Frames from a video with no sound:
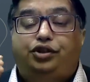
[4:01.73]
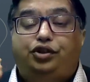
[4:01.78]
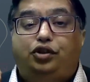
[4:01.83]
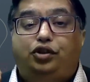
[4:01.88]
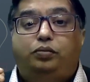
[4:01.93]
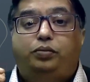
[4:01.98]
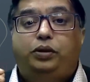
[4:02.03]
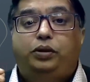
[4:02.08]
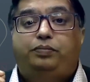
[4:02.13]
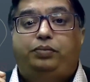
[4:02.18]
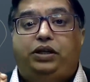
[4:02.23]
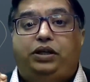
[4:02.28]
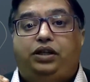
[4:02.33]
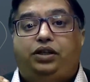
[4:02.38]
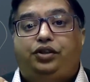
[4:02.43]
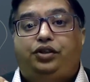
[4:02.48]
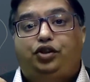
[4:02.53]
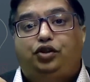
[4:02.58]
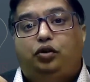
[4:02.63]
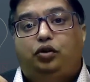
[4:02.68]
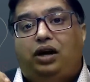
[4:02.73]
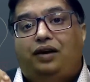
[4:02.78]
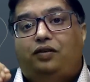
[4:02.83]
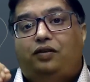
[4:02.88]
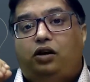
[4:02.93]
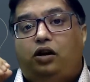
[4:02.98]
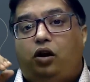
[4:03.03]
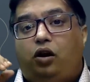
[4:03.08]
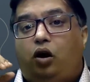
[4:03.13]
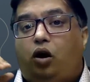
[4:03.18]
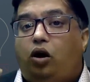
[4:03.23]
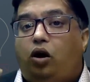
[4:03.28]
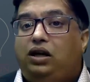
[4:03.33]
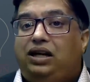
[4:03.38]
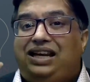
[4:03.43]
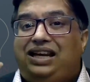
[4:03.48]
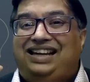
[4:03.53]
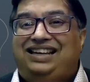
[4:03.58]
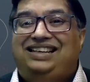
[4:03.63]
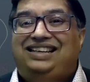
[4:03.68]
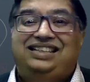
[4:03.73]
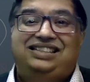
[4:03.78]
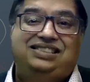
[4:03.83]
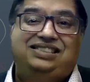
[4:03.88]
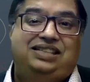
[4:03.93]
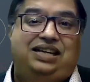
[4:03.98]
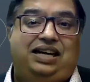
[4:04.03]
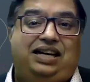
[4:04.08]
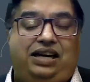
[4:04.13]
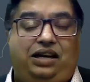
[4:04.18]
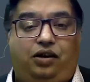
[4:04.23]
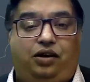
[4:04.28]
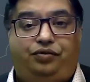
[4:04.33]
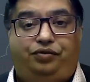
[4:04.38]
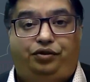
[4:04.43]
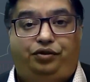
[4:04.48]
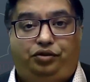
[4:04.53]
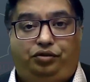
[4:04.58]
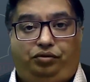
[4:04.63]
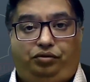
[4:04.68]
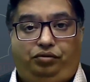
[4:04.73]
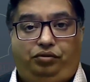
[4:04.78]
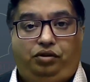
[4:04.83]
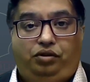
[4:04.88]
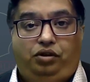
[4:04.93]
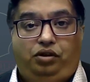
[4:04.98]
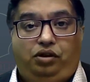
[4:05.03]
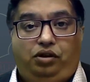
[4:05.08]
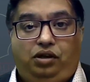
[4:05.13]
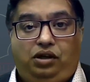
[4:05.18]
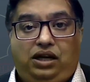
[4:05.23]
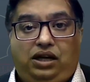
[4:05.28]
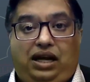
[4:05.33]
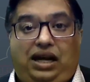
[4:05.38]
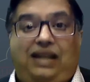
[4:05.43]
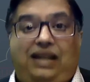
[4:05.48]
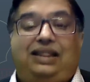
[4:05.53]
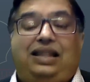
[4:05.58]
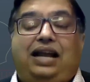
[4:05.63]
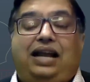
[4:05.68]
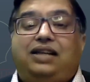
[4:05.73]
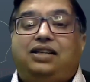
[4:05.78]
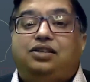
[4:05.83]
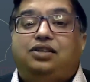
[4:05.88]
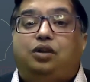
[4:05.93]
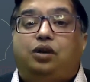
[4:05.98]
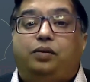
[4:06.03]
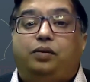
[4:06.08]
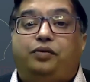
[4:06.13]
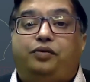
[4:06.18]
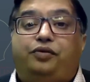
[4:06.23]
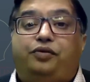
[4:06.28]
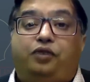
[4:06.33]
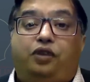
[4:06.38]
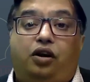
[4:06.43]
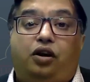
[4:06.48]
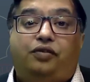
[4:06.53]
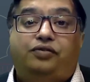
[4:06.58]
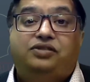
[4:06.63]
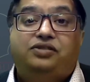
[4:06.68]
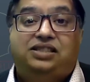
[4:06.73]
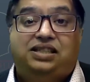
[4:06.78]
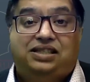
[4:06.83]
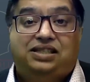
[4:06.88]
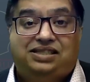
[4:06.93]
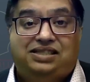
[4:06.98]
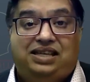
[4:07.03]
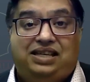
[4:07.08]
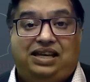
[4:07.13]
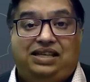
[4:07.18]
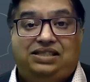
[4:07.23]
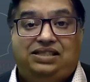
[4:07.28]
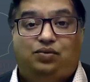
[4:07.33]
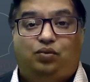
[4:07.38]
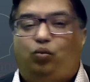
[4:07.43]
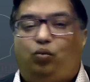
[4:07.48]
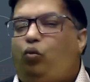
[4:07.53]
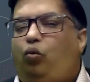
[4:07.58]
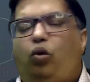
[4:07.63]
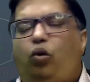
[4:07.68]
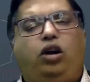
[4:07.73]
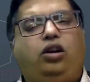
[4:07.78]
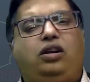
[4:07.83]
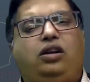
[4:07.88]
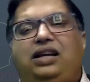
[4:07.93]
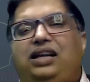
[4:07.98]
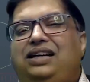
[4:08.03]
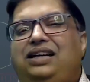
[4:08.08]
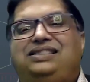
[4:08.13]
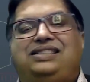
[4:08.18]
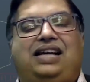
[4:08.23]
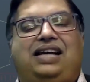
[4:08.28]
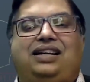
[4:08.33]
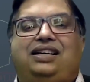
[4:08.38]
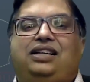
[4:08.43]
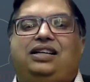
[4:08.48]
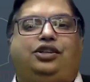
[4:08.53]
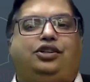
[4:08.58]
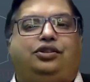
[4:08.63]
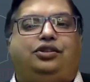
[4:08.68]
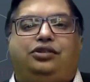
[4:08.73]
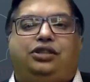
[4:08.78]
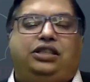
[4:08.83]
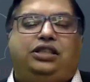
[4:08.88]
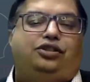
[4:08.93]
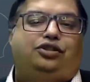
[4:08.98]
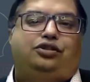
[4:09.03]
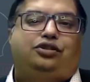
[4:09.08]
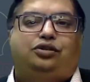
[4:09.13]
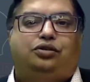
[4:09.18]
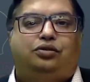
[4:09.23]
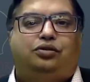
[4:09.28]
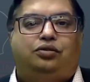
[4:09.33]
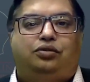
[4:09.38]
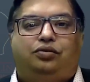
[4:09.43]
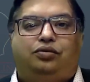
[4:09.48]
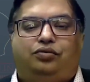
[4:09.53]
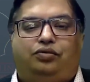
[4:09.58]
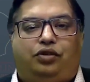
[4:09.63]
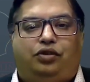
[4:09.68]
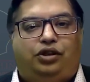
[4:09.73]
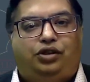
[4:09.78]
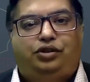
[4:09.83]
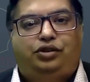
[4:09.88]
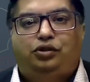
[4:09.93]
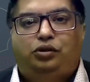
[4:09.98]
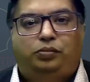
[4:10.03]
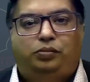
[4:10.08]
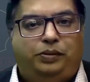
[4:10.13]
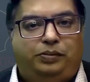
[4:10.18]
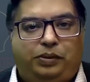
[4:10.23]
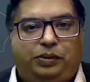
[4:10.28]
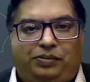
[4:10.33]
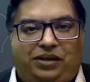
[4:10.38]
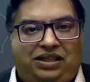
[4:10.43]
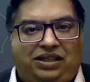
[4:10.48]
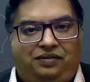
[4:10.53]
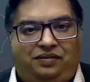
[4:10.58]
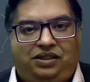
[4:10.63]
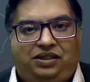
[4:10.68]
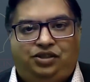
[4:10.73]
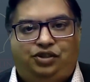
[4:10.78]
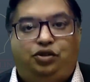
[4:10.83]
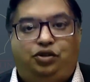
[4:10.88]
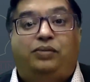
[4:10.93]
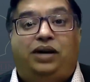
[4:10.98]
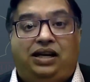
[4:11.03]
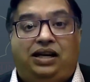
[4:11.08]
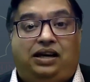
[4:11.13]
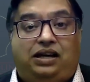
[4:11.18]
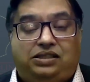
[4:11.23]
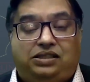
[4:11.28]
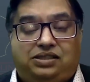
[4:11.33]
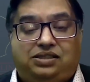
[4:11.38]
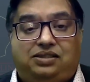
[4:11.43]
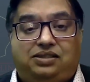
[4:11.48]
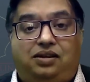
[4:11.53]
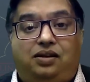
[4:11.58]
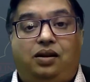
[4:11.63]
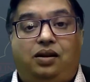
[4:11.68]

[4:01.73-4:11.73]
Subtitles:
UBP, you have a long innings ahead of you, and that is going to be full of success. What exactly do you need to do for your UBP, by the way, you might ask?